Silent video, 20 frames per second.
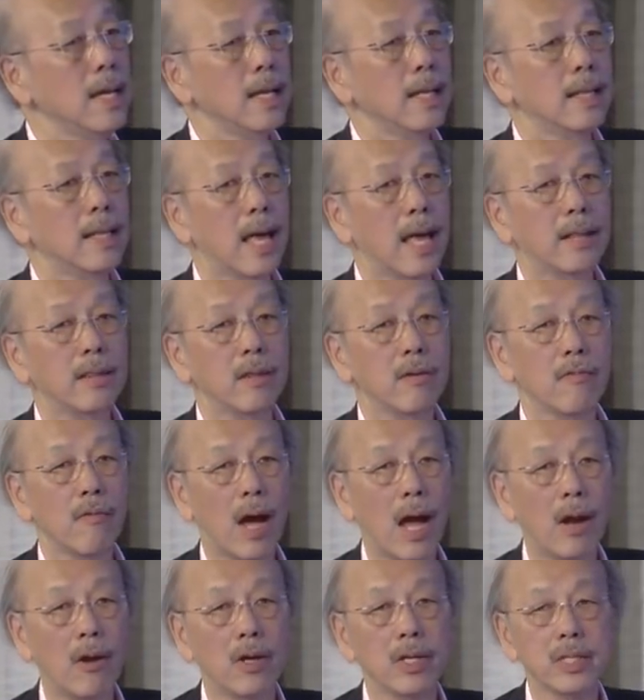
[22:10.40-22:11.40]
that the
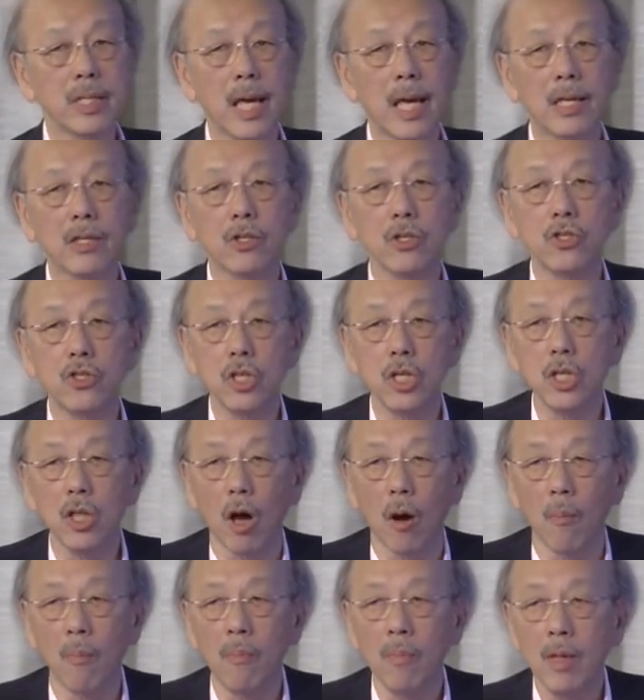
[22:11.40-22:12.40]
virus has the
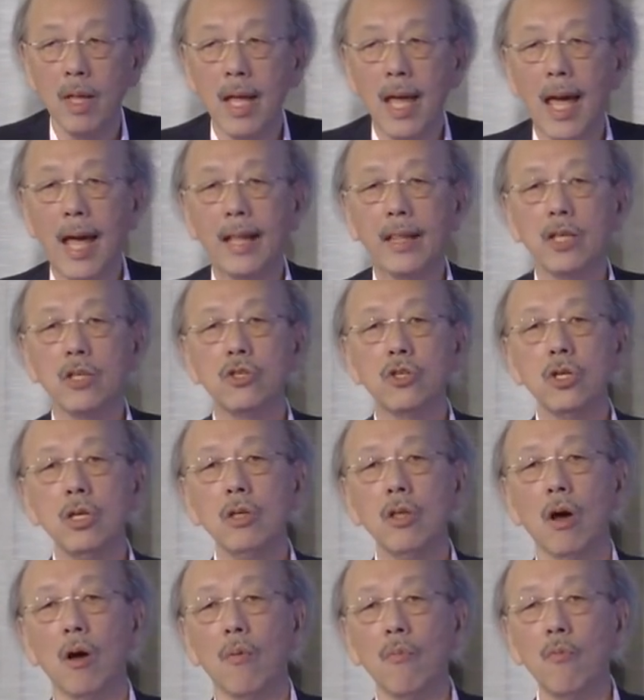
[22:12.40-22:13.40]
genome, and the
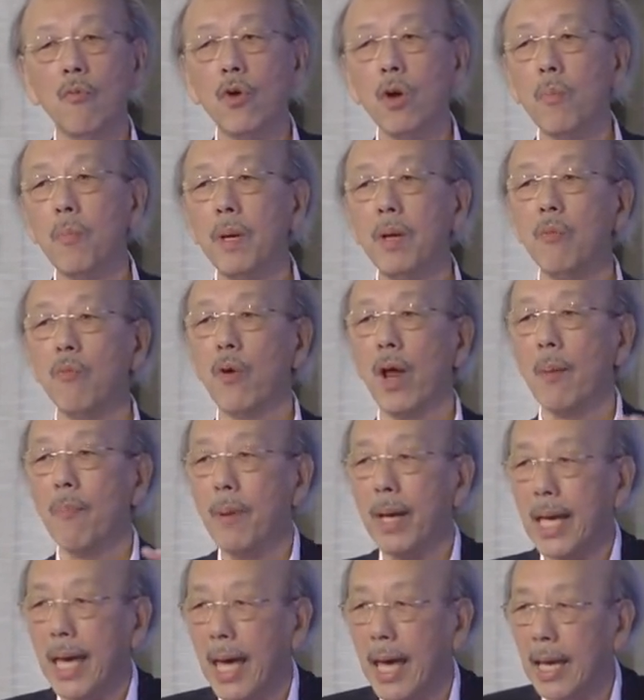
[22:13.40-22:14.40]
genome will be
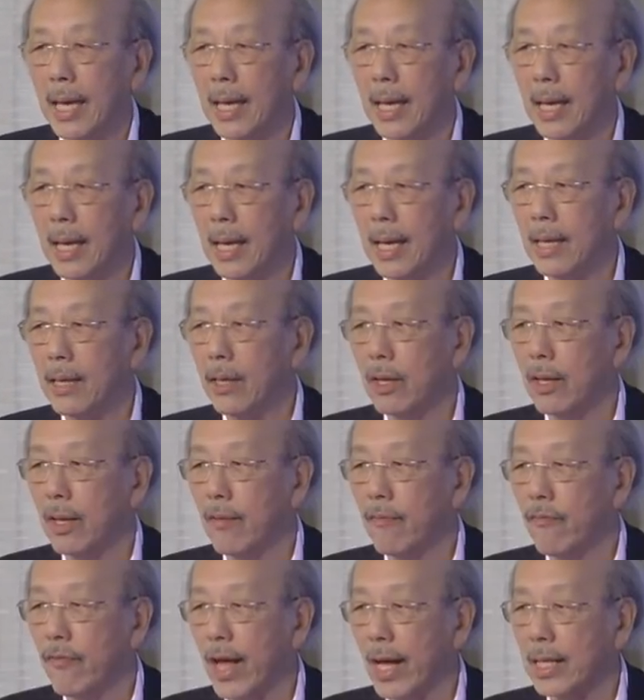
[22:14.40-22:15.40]
replicated in the
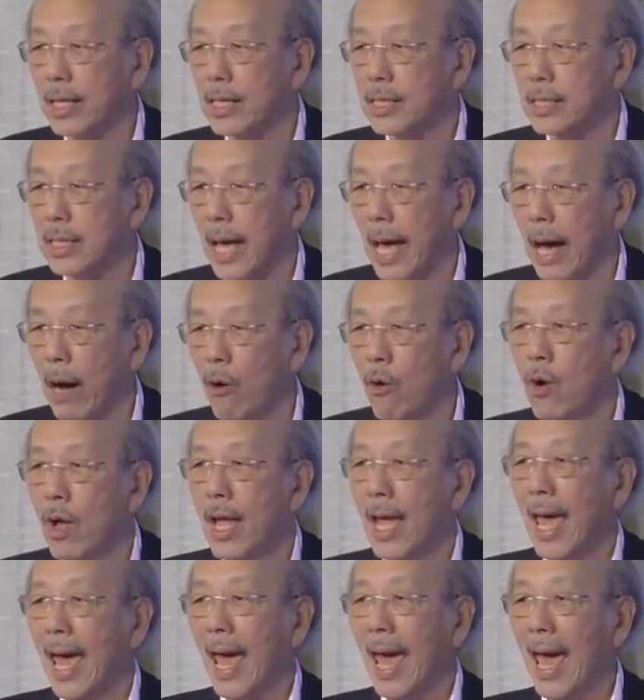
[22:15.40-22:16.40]
infected cell,
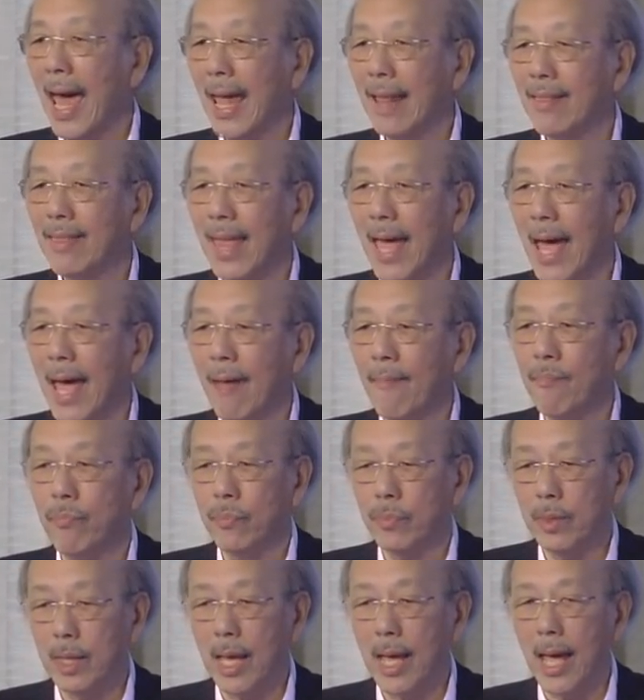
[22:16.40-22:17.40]
and
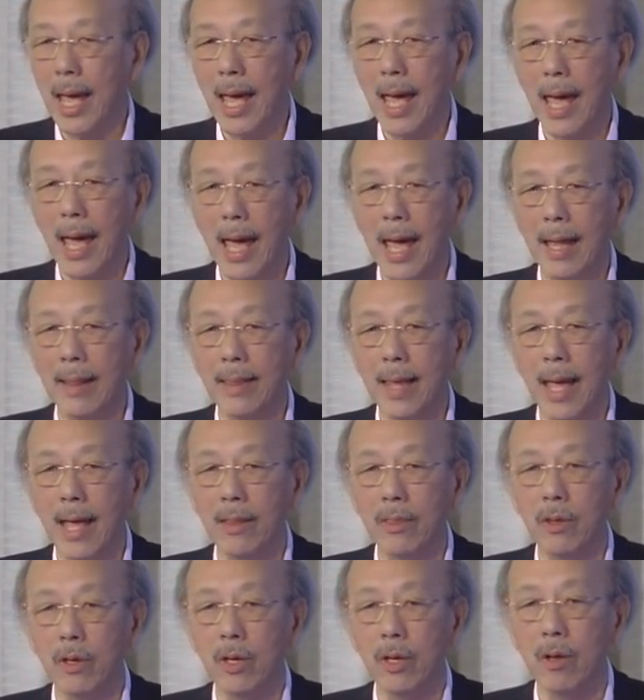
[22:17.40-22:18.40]
then, and
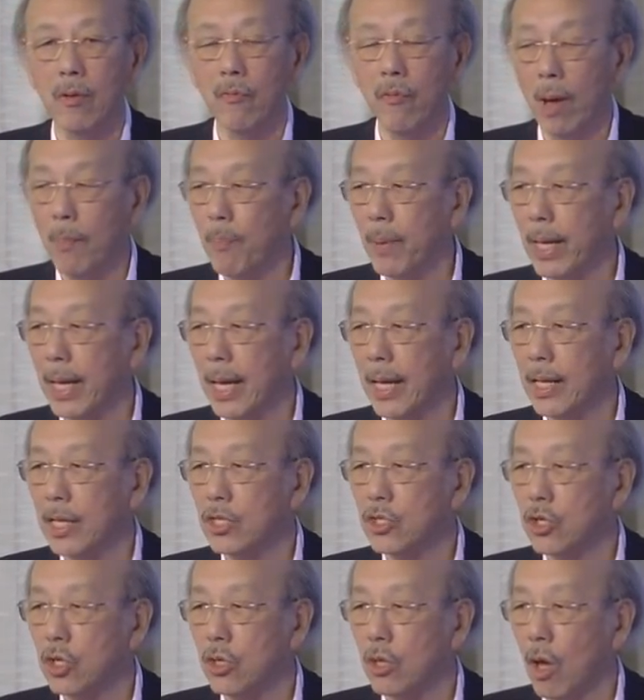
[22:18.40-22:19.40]
then the
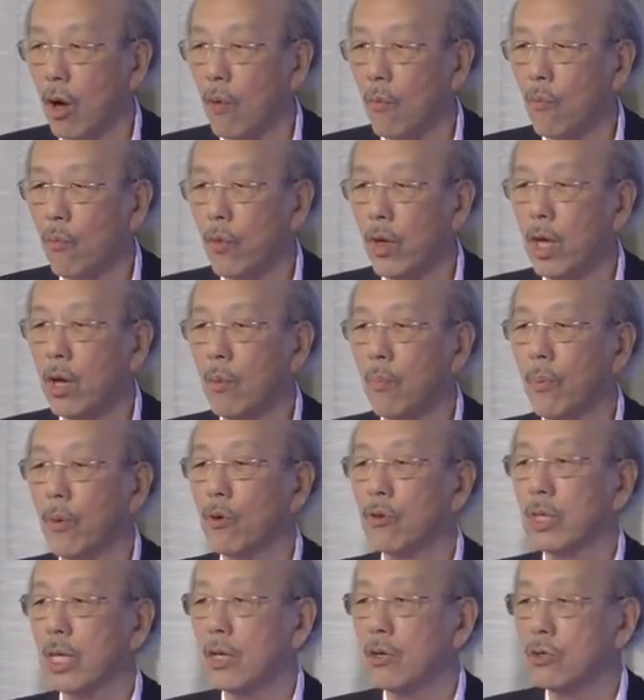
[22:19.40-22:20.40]
replicated genome will
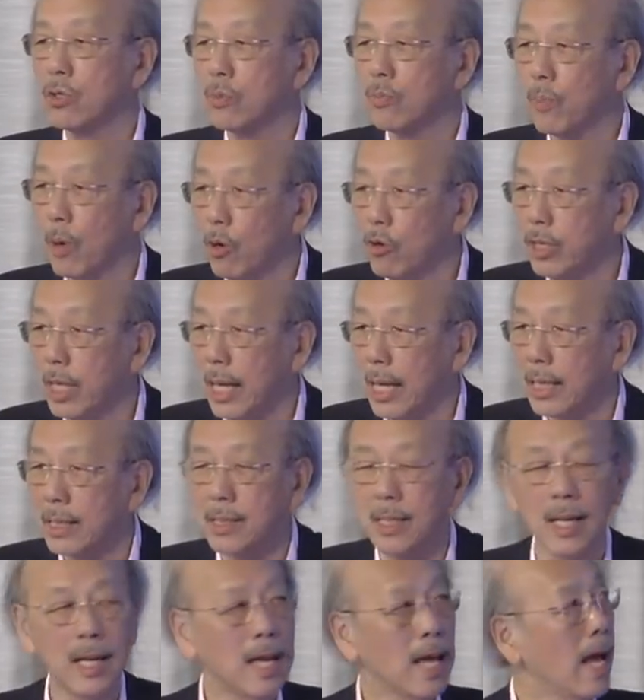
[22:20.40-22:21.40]
produce
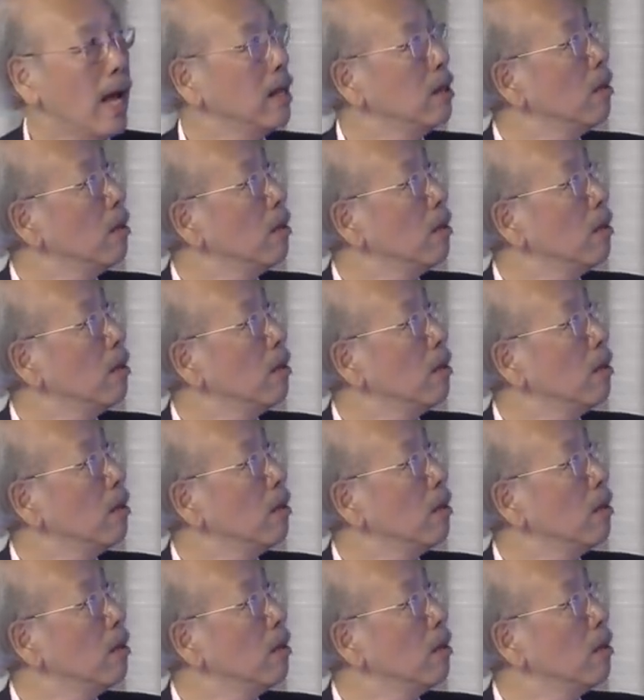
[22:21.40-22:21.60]
proteins, and